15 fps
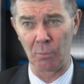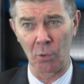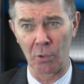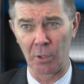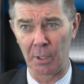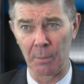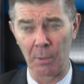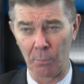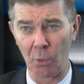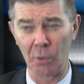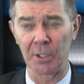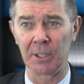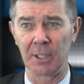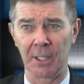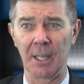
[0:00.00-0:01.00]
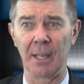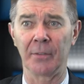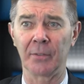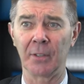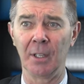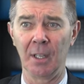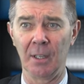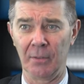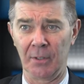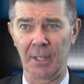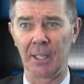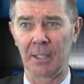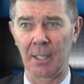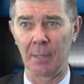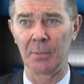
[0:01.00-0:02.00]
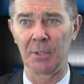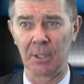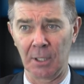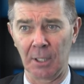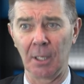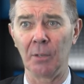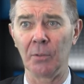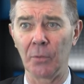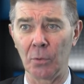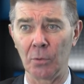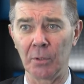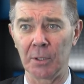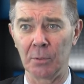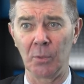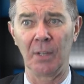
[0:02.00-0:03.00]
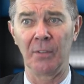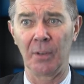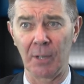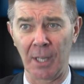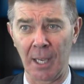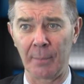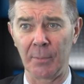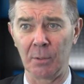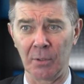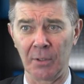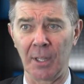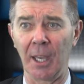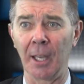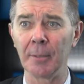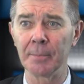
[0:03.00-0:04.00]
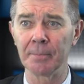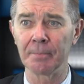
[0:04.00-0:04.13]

more than enough for that company to go forward, and we're very happy with that.